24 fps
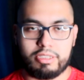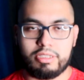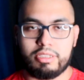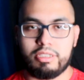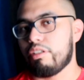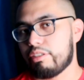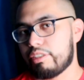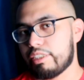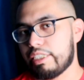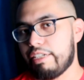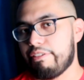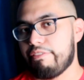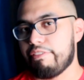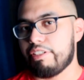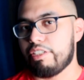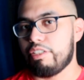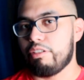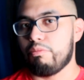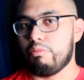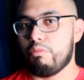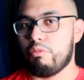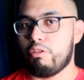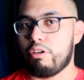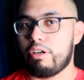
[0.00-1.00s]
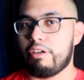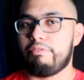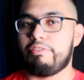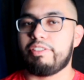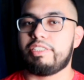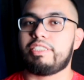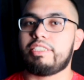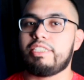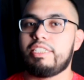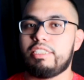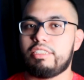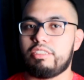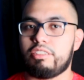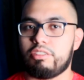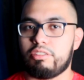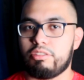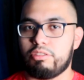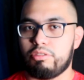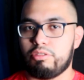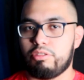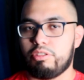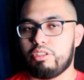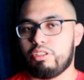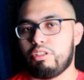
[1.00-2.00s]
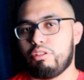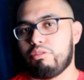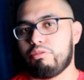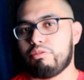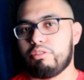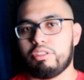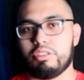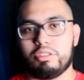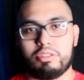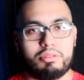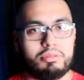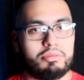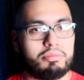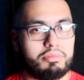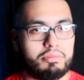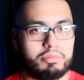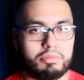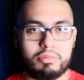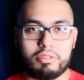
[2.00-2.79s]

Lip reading: thus giving you more of a chance to, you know, just